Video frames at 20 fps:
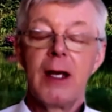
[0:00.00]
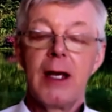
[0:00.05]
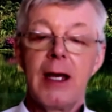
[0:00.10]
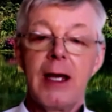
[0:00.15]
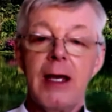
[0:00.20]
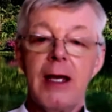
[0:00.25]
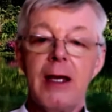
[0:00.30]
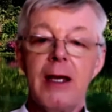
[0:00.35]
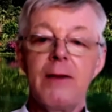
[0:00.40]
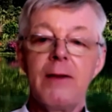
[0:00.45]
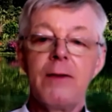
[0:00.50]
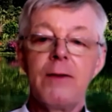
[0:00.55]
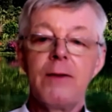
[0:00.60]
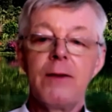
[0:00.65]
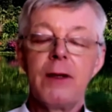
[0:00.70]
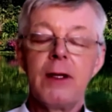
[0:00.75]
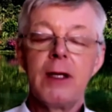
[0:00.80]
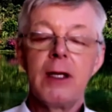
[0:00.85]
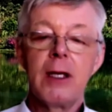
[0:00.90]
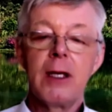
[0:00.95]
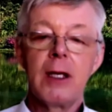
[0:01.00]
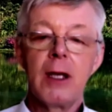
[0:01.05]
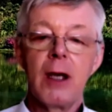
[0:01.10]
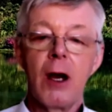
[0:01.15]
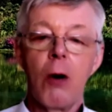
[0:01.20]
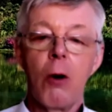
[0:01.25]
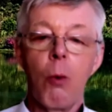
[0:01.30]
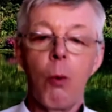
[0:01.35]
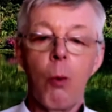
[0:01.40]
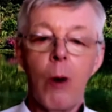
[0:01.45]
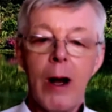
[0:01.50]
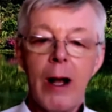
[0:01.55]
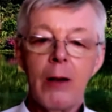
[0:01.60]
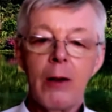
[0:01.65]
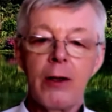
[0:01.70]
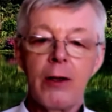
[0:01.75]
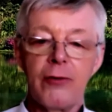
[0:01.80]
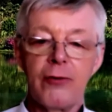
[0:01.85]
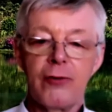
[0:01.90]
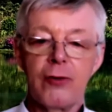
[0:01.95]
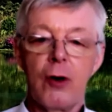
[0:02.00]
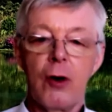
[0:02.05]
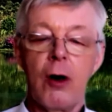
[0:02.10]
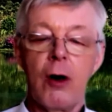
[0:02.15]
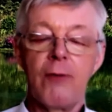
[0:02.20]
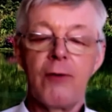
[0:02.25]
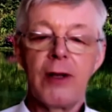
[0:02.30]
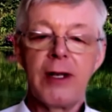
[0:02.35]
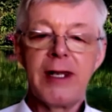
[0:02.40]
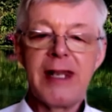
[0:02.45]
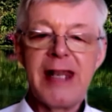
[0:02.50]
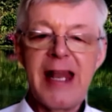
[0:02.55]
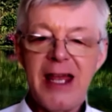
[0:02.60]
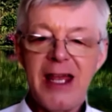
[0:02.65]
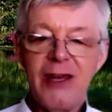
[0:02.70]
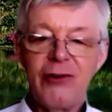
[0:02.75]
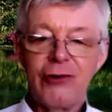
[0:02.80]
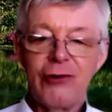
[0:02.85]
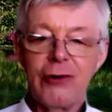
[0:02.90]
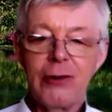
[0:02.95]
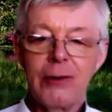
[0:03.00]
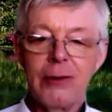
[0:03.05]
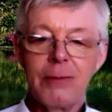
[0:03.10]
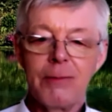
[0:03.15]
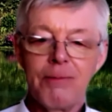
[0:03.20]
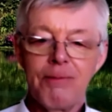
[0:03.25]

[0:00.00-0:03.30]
in the wellness of a nation,